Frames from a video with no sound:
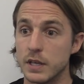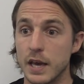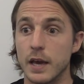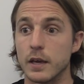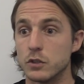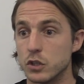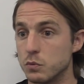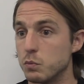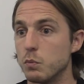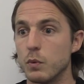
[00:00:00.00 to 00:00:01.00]
Yeah,
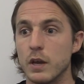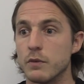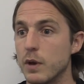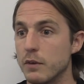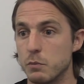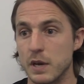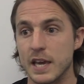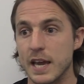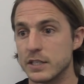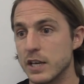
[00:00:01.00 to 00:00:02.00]
just if we have to be a
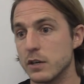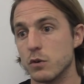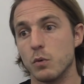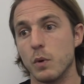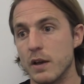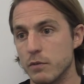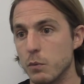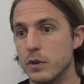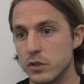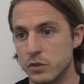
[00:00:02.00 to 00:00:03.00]
caretaker or whatever,
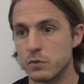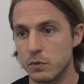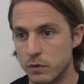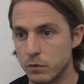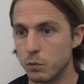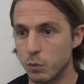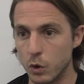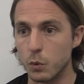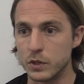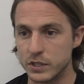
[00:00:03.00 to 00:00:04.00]
we
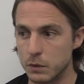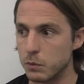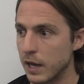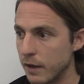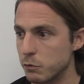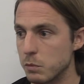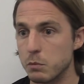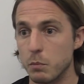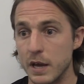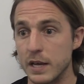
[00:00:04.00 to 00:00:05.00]
always said we have to be
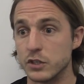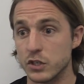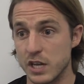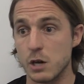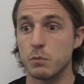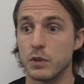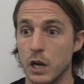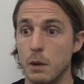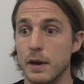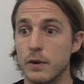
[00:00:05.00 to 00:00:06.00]
prepared just to help the
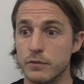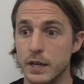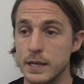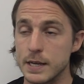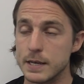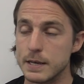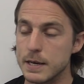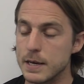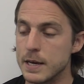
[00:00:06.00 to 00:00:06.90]
club out if they need it.